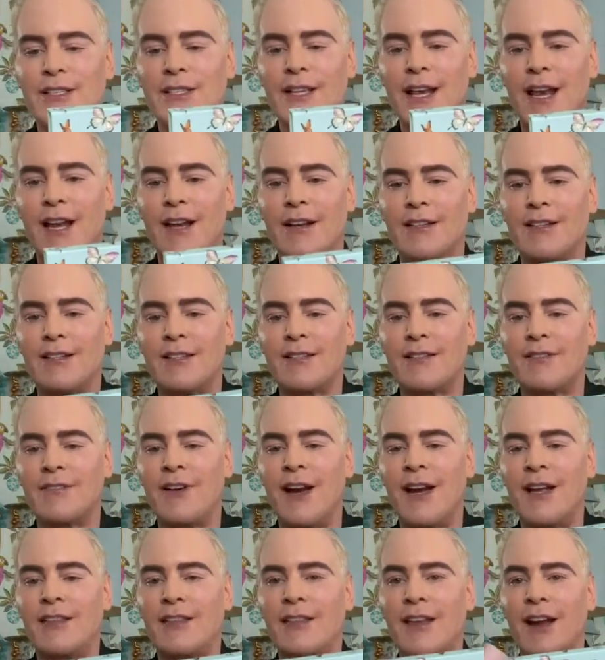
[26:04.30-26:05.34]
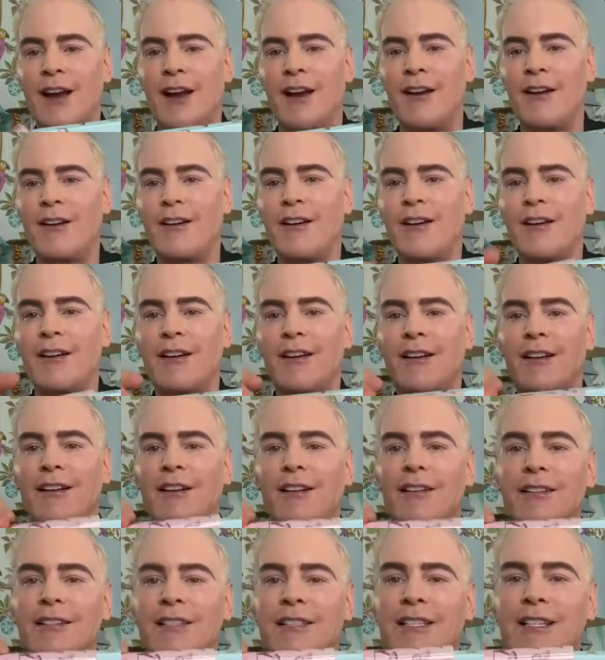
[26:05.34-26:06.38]
Sex right there.
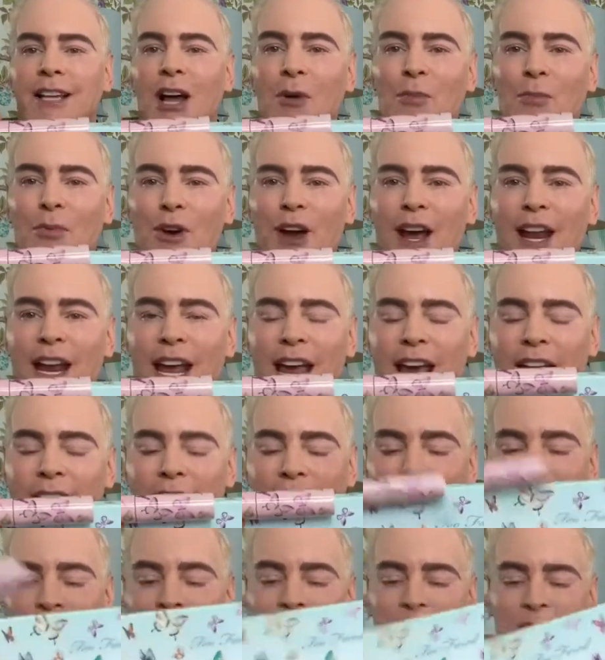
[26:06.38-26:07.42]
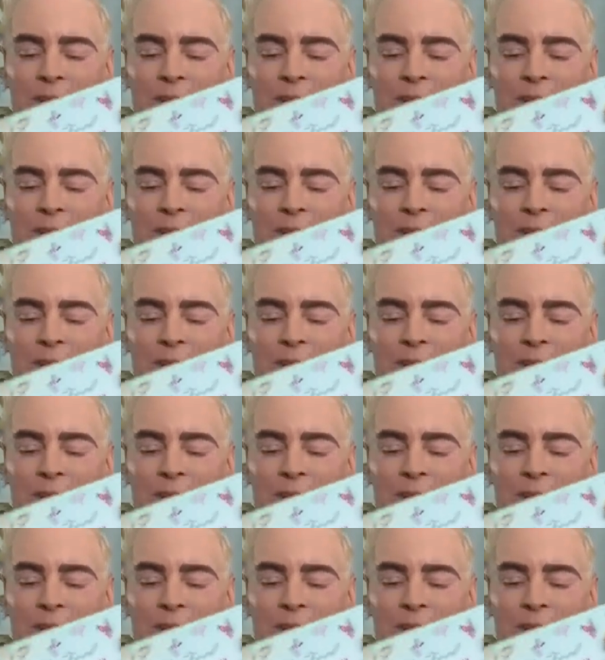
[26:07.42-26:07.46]
So pretty.